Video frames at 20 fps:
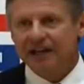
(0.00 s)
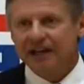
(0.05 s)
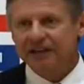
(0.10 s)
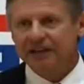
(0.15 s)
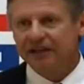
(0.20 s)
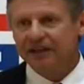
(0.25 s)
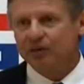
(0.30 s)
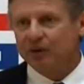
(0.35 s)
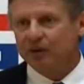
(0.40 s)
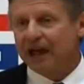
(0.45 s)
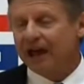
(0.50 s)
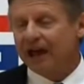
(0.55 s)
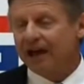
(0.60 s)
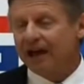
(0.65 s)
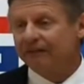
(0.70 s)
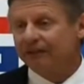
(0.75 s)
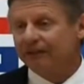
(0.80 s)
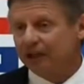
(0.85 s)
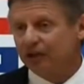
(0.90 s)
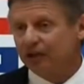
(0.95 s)
I think we
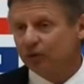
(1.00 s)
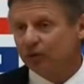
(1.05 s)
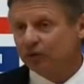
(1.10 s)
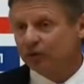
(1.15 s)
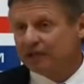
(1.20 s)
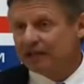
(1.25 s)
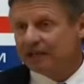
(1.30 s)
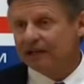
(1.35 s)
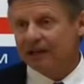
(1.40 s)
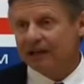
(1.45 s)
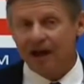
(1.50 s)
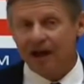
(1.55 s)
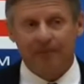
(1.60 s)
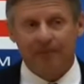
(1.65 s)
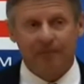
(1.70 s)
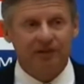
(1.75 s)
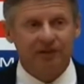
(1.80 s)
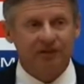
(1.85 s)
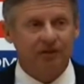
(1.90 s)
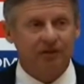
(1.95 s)
have a unique
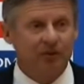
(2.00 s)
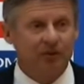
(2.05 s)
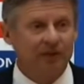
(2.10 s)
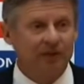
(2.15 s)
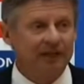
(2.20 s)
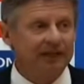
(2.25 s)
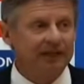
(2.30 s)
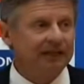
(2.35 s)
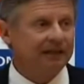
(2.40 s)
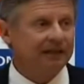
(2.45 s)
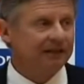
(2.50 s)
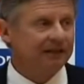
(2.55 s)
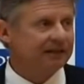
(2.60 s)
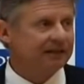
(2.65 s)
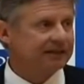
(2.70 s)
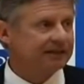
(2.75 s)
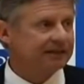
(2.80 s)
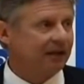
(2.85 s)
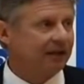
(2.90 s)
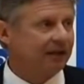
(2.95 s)
opportunity in
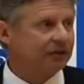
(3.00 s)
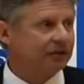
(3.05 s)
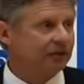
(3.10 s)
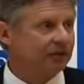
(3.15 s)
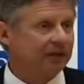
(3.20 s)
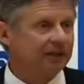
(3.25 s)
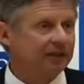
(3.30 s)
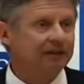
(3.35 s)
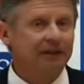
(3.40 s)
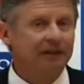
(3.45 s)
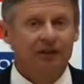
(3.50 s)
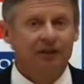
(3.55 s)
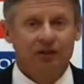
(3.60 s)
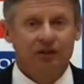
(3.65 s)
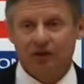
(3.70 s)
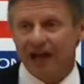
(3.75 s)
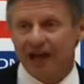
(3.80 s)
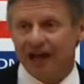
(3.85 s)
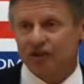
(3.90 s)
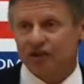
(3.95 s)
this country
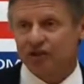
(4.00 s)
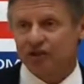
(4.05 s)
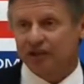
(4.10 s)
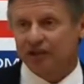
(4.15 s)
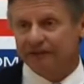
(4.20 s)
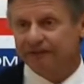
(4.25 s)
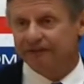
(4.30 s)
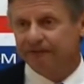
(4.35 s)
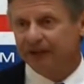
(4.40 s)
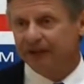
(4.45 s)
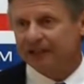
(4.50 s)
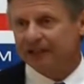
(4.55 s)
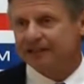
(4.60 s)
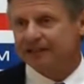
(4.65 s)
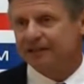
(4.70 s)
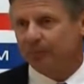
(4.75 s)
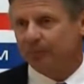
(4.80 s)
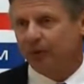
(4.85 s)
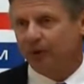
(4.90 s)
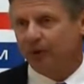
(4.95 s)
to actually
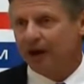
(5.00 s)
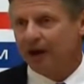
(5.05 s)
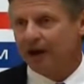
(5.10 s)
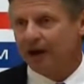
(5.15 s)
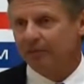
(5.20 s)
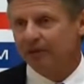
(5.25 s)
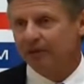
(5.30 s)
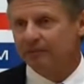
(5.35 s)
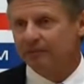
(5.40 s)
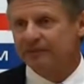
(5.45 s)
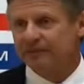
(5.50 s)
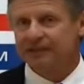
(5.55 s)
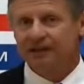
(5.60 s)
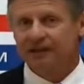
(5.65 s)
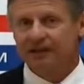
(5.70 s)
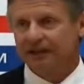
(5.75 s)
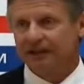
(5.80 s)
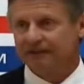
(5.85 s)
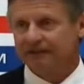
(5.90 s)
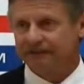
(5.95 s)
fix the
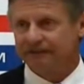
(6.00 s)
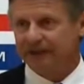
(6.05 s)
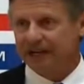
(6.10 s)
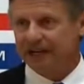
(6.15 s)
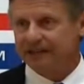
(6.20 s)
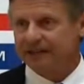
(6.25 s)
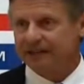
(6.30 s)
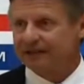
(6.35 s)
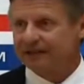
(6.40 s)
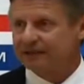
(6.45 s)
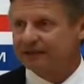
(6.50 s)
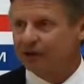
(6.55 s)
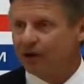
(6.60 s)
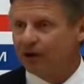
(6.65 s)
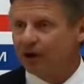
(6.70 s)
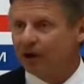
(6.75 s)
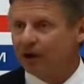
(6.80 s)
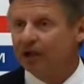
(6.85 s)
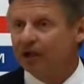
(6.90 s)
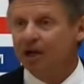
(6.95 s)
problems that face us
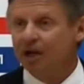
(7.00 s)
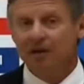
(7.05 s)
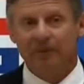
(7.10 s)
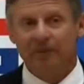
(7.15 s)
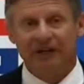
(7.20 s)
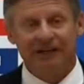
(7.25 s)
all,